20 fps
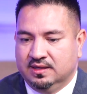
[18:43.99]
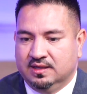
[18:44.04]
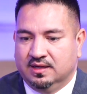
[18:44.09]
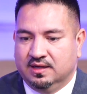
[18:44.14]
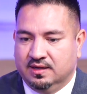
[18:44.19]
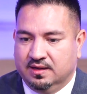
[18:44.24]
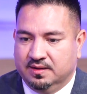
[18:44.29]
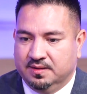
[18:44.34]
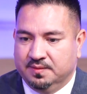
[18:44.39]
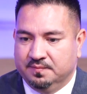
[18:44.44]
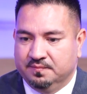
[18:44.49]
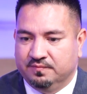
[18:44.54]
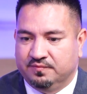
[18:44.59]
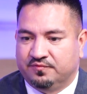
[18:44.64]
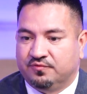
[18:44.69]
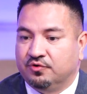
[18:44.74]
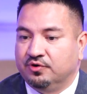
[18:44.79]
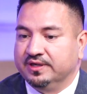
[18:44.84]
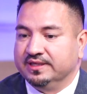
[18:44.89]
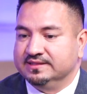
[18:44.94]

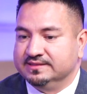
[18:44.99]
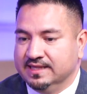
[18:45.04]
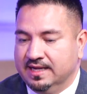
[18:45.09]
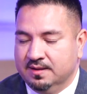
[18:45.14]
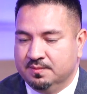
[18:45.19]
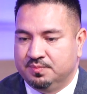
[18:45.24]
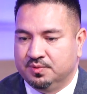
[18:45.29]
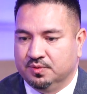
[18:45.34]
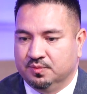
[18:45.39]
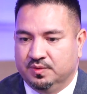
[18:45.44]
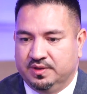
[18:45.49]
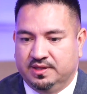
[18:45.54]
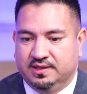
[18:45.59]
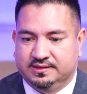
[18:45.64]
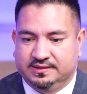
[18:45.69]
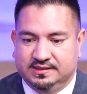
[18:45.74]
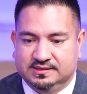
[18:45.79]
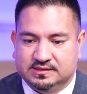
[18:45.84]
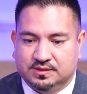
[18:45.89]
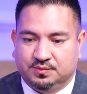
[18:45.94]
For example, one of the
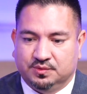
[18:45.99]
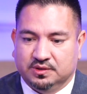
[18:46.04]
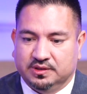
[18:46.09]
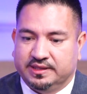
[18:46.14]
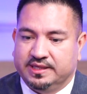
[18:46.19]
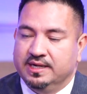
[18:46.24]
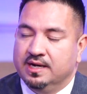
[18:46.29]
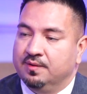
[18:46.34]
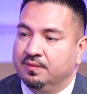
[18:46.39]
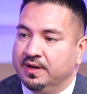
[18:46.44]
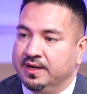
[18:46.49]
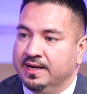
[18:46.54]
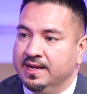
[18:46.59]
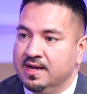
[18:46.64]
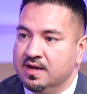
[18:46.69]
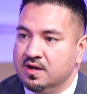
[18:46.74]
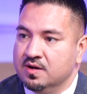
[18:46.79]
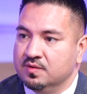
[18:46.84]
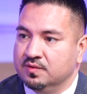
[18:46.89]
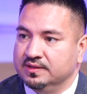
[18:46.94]
things that we're looking at right
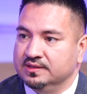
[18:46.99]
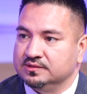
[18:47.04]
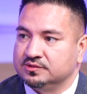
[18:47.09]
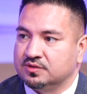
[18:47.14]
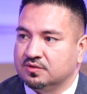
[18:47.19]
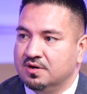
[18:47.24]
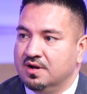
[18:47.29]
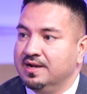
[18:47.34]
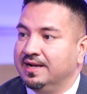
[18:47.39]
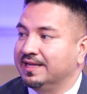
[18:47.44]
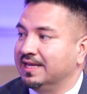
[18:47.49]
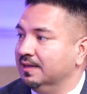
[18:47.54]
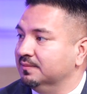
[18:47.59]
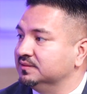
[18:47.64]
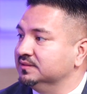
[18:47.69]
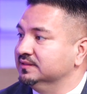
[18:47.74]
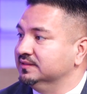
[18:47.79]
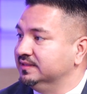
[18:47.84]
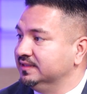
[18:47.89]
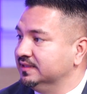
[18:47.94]
now is chronic
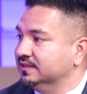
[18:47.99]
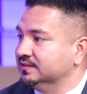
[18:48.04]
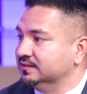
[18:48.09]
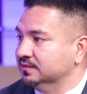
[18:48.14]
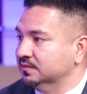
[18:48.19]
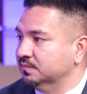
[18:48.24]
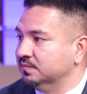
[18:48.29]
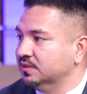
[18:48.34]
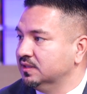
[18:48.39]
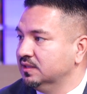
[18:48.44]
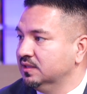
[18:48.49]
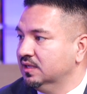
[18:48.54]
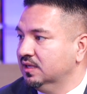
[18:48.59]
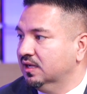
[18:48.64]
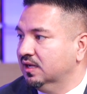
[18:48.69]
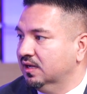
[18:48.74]
absenteeism.